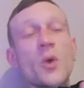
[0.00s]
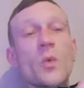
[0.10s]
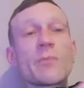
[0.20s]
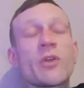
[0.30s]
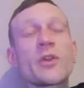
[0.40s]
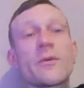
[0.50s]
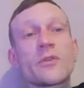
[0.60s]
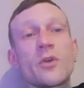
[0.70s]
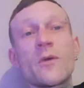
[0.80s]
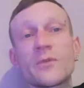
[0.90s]
want to print
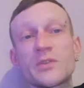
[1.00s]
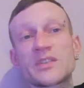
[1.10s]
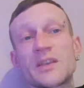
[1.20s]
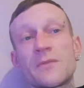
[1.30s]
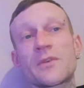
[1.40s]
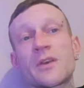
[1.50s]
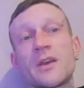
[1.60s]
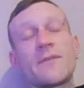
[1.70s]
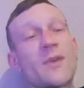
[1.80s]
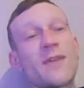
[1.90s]
off your
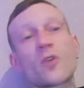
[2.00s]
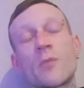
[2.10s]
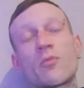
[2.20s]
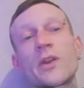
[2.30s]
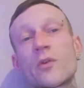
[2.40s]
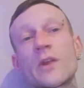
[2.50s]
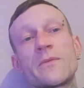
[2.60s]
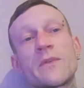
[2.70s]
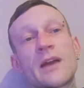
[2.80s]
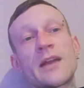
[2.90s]
certificate, if you haven't got a printer or
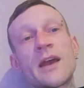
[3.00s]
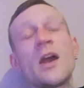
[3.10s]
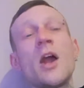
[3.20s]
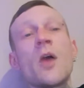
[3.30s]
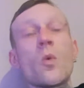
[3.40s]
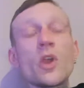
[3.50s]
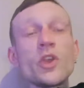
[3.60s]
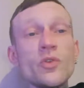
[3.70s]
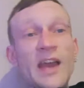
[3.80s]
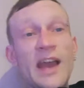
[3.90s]
anything like that, what
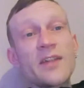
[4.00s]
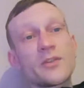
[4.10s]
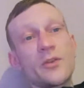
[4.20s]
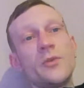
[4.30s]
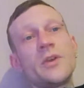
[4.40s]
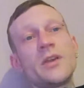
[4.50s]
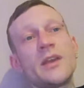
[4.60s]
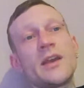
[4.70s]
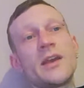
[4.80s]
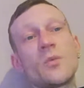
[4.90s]
you can do,
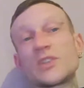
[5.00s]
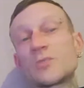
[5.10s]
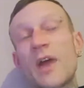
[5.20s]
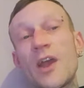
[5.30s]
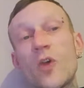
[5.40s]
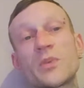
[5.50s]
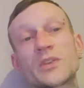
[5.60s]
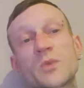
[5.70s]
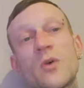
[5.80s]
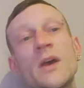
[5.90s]
yeah, which might help
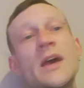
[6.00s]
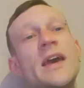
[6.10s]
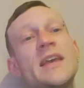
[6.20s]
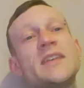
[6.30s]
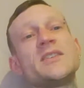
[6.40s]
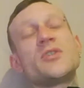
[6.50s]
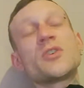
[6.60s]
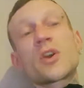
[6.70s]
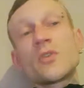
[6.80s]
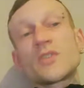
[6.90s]
as well, is you
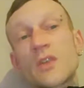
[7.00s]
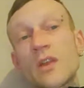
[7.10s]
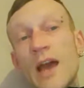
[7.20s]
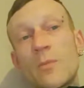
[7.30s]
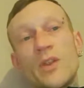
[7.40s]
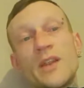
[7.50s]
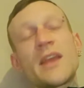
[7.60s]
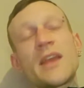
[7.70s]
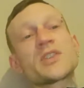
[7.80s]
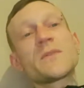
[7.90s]
can go to the library,
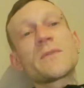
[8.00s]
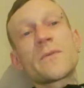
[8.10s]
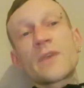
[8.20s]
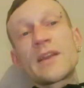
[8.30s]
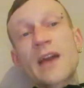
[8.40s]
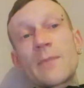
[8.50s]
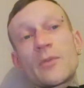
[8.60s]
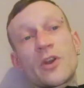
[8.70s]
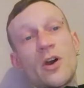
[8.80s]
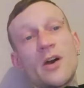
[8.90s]
get yourself a free
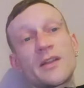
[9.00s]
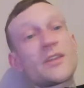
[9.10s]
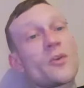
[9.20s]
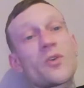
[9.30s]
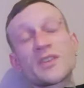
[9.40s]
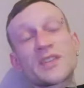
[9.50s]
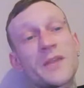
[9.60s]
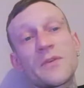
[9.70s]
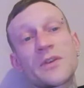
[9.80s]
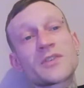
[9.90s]
library card. It don't cost
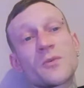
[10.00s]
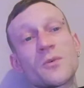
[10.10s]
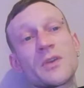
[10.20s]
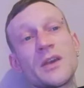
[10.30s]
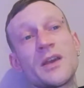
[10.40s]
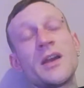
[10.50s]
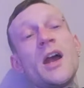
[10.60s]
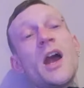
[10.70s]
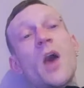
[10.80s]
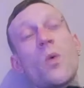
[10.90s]
anything at all, yeah.
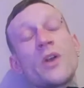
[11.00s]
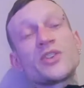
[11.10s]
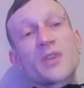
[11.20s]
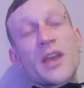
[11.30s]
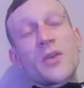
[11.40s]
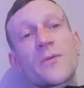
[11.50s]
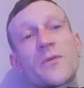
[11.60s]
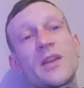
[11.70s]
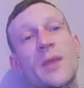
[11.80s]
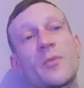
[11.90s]
And once you get your
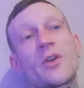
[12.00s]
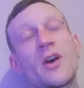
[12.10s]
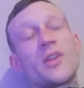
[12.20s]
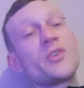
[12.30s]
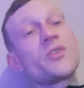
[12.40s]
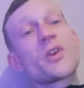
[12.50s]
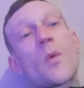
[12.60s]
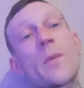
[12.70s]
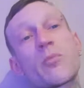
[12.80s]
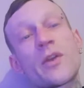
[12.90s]
free library card, you can
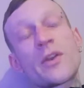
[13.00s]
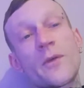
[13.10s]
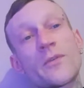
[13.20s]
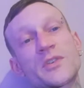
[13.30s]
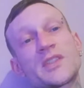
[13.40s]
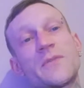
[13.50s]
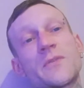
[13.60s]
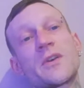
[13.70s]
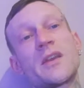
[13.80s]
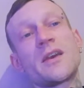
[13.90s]
go and print off your
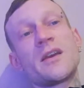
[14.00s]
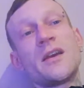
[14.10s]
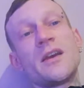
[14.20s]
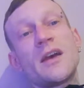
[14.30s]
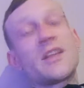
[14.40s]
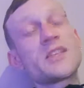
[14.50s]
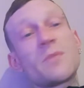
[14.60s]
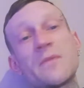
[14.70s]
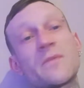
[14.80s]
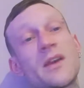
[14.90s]
certificate there. And to
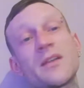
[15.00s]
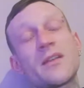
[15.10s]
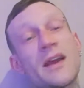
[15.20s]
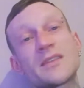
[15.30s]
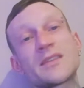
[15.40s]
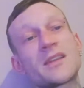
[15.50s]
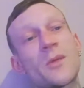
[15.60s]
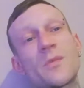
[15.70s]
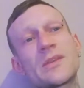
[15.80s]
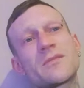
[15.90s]
be fair, like I said,
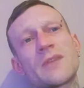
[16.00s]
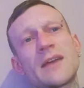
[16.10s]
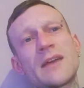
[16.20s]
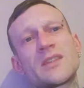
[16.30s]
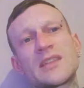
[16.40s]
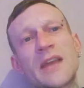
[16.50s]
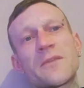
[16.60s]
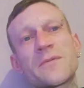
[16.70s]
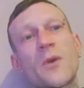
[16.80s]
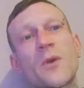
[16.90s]
yeah, I mean, like
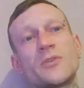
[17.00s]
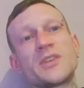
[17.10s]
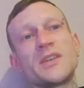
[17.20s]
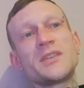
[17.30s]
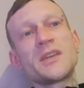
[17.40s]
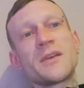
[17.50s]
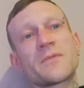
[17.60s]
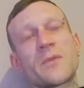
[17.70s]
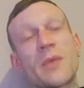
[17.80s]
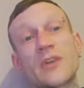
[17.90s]
10 photo sheets, yeah,
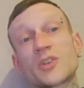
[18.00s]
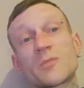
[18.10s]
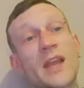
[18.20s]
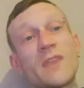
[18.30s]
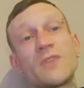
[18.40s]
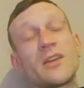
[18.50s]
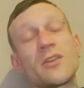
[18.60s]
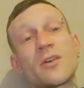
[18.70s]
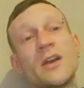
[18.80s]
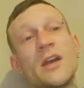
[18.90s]
from the pound shop ain't really a
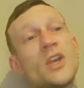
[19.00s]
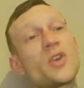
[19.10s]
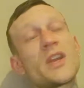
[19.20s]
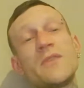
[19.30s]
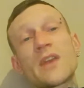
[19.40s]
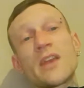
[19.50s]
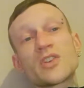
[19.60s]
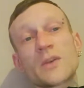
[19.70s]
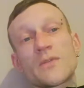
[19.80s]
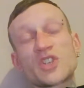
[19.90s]
lot. You can even get
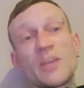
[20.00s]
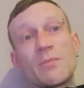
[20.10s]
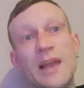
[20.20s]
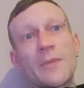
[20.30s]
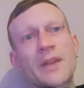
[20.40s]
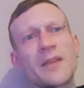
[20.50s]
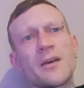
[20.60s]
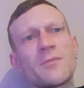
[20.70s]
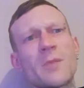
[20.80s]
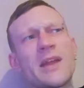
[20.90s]
yourself a cheap
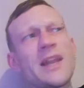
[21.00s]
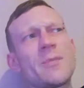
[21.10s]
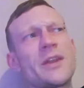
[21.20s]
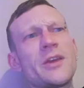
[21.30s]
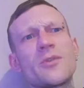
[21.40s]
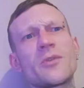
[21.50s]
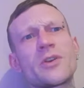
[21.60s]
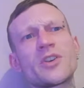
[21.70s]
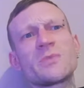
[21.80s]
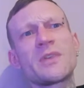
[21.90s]
laminator. And my laminator only
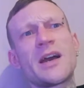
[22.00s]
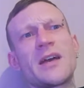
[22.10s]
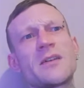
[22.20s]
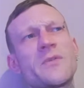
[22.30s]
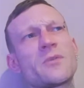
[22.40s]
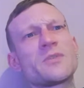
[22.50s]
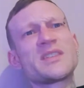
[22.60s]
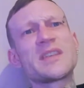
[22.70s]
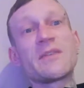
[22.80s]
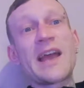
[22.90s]
cost me like, I think it was
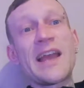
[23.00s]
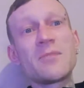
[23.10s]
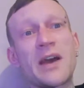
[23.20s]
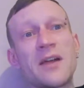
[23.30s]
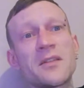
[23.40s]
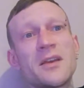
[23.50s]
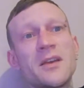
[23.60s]
£7 or £8.